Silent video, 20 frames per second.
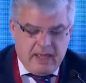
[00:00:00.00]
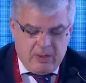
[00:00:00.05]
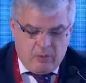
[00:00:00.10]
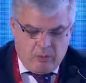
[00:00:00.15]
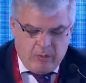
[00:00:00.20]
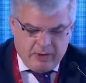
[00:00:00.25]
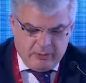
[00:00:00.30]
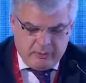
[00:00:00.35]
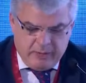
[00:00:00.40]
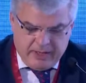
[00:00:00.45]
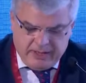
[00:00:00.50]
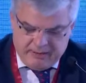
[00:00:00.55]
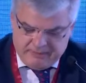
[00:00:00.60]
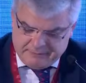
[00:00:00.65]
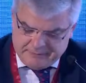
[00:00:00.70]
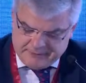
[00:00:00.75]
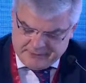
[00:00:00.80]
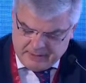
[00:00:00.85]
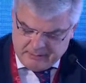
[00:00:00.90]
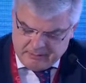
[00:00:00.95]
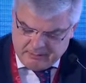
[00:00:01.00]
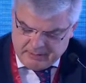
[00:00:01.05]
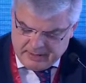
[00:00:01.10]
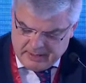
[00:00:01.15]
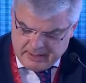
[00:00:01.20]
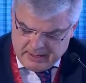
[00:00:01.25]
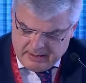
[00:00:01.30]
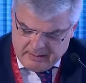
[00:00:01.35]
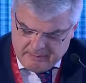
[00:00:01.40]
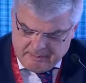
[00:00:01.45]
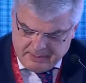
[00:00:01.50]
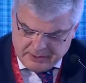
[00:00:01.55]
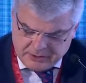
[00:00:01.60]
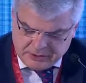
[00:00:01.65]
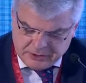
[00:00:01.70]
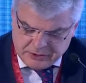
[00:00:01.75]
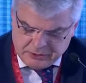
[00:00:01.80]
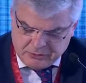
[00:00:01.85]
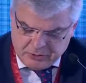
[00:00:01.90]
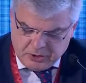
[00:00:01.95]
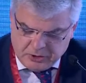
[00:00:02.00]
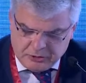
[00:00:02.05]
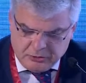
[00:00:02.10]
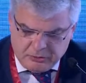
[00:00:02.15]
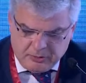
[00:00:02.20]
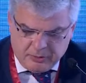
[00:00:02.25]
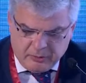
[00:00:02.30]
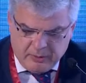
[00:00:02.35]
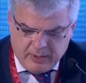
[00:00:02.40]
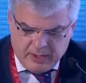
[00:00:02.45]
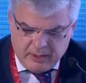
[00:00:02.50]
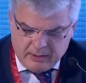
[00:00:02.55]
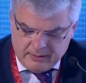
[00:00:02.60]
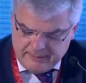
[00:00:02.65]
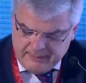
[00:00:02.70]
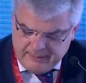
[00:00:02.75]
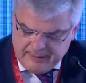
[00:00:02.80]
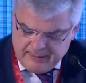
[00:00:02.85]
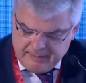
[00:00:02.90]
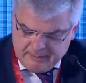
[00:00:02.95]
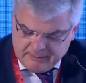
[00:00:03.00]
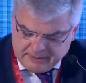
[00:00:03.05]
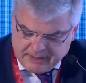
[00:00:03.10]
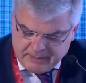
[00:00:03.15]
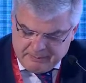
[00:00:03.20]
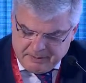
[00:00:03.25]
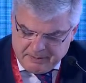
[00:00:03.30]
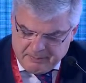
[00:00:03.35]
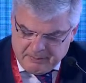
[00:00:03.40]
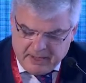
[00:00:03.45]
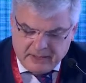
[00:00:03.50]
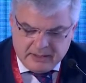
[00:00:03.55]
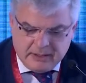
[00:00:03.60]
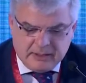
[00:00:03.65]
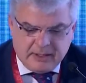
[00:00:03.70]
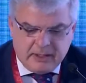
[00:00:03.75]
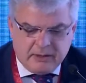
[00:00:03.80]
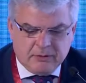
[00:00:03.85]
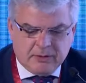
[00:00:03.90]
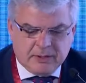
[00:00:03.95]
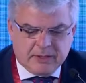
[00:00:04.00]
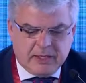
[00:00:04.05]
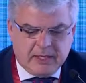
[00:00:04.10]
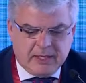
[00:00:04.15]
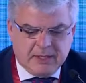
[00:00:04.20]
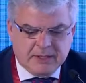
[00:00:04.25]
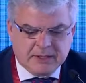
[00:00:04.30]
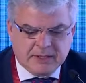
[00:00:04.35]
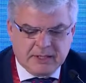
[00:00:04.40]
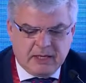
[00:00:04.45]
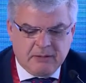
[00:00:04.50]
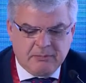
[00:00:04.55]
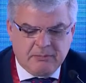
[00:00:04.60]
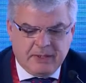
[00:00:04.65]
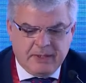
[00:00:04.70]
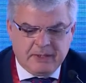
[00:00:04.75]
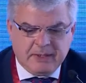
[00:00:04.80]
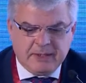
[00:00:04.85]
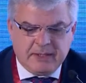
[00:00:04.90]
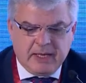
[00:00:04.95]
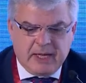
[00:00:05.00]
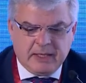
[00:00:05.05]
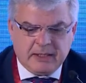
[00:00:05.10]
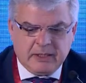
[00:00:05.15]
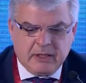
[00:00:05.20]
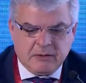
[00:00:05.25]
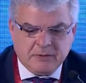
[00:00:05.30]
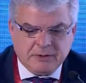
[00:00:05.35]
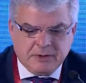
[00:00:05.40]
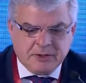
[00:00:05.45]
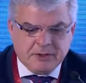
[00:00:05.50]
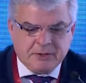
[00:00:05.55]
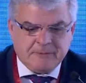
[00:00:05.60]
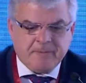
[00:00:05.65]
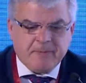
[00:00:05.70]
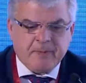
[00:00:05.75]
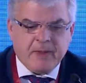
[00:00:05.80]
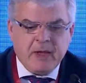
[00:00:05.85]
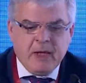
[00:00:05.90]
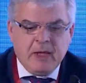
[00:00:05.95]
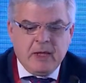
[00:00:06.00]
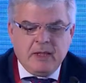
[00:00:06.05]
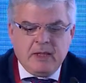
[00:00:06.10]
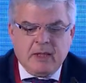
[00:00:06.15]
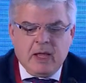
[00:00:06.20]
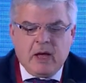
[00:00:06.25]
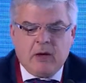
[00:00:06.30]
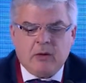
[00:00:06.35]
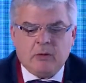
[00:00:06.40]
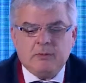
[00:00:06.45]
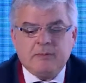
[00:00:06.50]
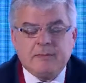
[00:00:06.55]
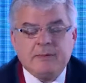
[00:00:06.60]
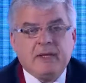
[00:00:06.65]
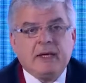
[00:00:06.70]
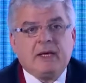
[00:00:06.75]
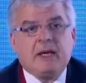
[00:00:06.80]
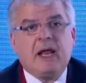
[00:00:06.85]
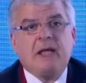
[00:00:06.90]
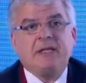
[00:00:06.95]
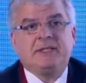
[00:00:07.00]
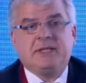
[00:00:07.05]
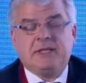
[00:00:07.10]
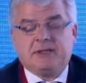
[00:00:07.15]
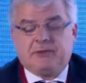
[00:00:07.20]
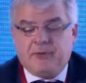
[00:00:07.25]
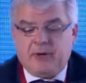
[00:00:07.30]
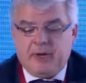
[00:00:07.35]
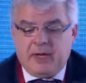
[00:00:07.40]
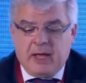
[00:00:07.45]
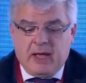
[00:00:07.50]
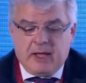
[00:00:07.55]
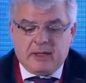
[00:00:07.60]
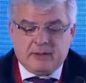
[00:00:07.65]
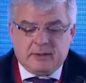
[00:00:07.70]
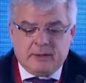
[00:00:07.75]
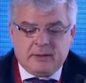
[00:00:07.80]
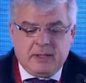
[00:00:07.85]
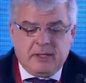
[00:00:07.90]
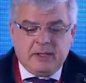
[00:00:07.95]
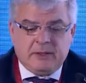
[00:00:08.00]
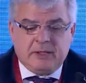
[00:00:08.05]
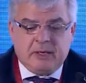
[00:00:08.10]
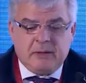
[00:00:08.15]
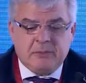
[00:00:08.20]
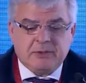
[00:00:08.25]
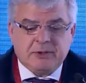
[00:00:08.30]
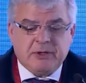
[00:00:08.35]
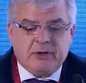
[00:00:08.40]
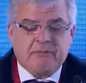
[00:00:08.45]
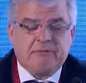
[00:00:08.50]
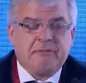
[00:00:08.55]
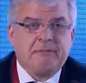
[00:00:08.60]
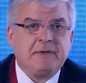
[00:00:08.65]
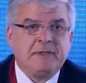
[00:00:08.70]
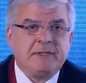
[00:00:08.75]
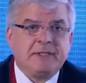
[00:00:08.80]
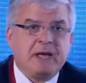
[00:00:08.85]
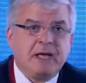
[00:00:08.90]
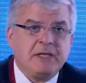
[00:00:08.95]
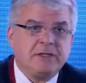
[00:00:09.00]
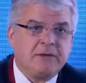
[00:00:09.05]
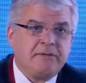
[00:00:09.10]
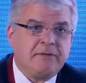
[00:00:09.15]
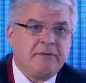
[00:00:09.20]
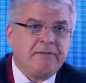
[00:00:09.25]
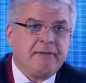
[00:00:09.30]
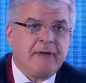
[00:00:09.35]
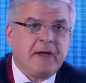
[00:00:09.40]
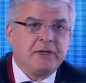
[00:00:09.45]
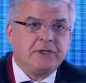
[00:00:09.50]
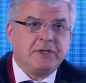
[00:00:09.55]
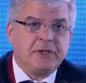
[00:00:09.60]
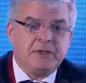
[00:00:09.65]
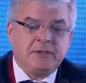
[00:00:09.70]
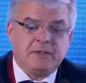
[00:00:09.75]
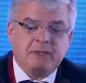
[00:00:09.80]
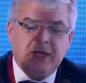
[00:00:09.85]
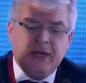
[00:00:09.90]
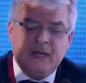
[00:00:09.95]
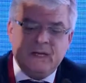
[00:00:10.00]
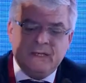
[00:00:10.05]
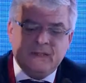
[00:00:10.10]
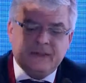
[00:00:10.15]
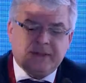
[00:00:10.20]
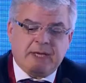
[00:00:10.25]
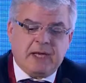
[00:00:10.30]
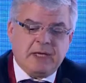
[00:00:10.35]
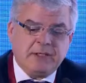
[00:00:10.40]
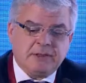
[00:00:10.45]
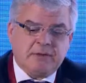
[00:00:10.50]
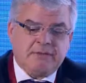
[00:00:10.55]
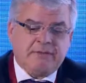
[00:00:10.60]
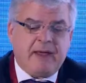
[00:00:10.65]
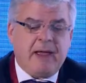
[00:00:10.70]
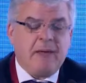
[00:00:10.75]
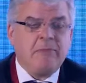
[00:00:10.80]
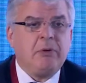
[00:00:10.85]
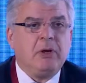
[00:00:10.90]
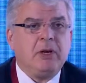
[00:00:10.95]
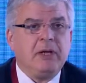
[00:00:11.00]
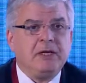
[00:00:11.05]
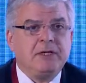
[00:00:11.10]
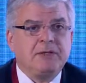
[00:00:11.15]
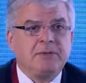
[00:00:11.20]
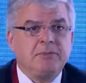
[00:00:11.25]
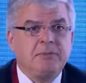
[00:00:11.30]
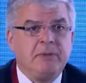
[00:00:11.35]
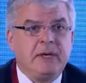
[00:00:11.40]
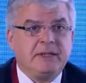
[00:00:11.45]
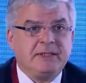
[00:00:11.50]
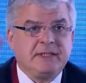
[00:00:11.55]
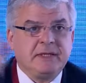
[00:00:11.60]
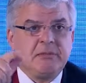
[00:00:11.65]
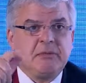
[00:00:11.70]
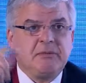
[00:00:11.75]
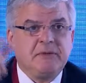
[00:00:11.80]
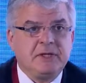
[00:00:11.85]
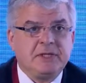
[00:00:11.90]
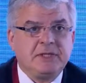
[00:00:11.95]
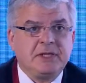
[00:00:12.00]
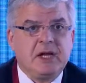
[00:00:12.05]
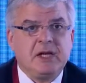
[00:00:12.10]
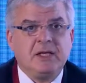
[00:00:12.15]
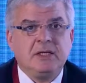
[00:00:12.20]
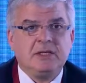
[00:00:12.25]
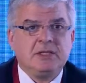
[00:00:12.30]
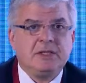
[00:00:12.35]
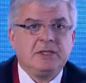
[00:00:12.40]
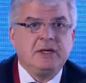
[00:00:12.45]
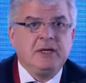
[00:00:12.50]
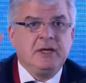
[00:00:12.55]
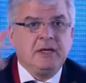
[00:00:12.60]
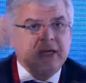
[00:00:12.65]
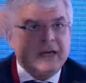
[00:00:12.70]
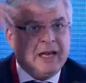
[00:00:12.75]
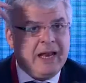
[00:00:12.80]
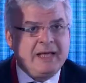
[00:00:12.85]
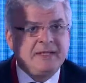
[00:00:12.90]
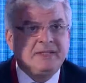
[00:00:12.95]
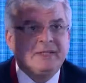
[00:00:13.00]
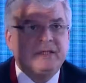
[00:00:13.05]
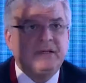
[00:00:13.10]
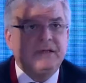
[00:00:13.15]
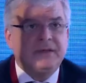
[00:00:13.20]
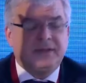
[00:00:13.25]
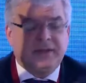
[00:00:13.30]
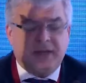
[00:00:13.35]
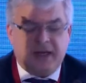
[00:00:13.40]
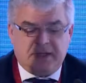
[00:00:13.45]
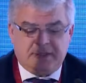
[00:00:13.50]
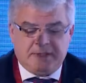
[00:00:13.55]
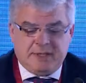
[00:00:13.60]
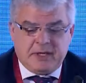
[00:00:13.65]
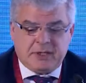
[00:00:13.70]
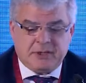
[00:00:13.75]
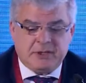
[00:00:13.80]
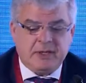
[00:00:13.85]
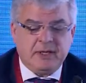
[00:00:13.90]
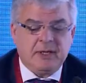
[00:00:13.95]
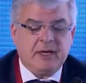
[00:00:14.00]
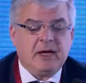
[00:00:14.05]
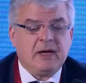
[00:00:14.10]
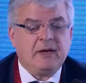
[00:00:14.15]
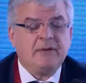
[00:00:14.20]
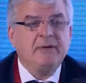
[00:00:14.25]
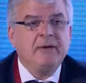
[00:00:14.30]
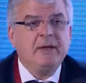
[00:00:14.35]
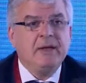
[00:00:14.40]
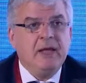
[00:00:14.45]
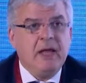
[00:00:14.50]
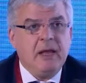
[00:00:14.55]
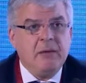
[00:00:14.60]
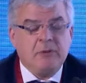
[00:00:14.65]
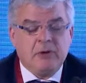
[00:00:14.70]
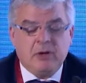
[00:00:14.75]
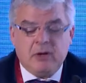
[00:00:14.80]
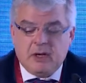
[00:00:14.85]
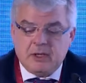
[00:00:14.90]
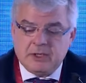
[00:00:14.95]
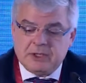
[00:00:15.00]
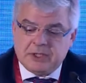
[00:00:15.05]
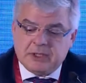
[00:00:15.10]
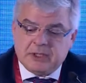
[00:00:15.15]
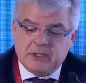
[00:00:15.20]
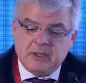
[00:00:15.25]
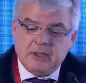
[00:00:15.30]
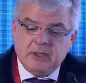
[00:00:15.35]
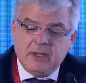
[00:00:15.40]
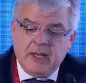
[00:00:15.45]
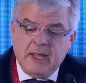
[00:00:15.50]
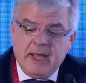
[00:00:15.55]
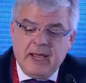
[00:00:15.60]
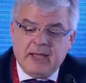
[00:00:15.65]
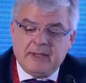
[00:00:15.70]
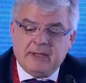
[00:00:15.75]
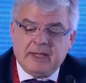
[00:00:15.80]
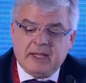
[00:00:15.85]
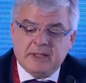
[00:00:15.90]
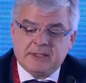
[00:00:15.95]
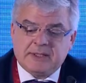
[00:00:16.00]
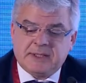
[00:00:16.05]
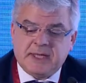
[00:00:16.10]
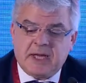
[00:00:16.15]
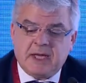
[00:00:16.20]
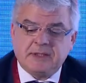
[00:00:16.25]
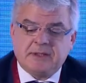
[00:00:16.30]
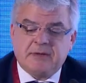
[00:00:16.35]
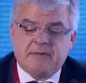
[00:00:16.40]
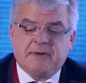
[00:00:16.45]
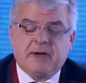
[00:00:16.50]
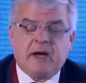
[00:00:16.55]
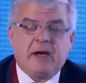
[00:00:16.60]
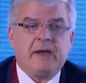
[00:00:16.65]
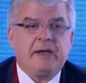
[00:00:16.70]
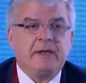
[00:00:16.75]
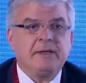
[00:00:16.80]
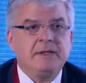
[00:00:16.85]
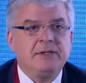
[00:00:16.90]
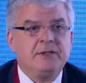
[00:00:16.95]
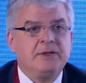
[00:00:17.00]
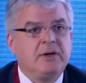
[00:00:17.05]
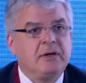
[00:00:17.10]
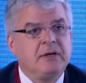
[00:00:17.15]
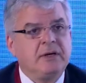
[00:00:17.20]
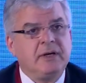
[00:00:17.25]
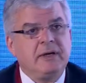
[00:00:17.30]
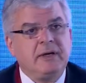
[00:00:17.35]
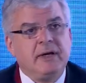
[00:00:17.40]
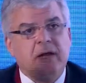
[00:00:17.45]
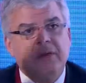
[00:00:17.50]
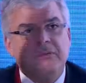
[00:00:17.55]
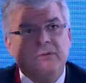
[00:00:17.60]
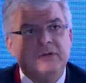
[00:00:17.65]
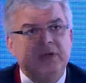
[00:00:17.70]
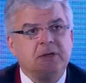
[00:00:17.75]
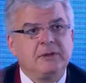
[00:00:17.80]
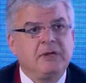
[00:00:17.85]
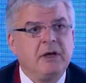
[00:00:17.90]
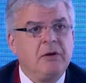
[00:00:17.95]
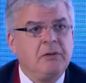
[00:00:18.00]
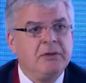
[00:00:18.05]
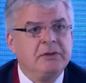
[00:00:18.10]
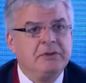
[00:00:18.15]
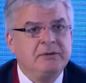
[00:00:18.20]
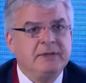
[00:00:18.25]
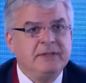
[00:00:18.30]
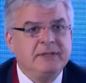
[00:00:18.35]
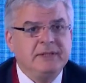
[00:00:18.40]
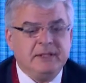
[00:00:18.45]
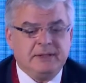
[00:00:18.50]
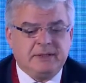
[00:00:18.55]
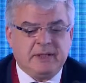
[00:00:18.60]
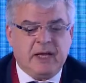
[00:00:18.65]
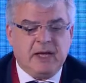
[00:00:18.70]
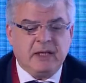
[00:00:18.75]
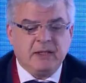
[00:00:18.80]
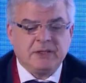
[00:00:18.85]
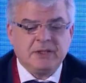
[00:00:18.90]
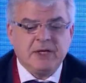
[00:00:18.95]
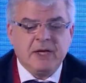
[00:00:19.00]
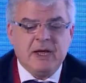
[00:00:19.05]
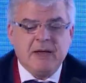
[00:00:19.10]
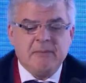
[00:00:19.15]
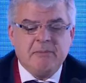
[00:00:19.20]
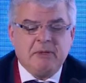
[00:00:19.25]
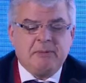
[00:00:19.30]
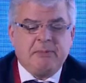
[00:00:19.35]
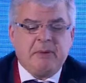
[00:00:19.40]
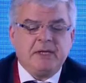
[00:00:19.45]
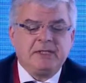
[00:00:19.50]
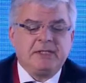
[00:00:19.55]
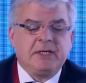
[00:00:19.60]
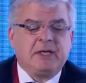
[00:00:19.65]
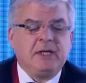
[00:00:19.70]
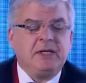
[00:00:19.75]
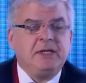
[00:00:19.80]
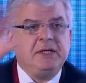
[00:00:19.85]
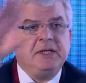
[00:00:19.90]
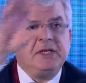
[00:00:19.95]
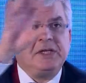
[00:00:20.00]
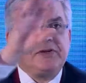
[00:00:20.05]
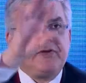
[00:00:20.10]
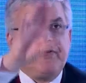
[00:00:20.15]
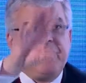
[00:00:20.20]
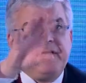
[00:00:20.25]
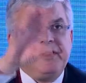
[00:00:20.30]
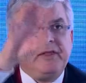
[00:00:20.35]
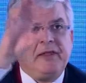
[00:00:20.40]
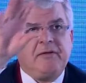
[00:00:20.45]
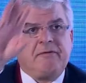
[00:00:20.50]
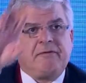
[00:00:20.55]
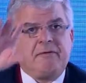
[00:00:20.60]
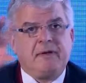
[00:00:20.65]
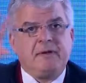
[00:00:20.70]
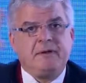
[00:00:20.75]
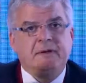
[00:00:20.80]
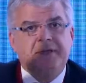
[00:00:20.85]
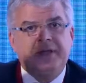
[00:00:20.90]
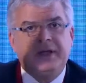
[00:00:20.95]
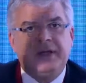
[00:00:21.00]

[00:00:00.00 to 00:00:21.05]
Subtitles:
when we have some patients who are not doing well. Keep in mind that endocarditis can be the diagnosis. Now, the classic triad in terms of signs of infection, signs of embolism, and some of these signs, classical signs actually, are immunological, and then signs of cardiac disorder. I will not go into the details, but basically these three different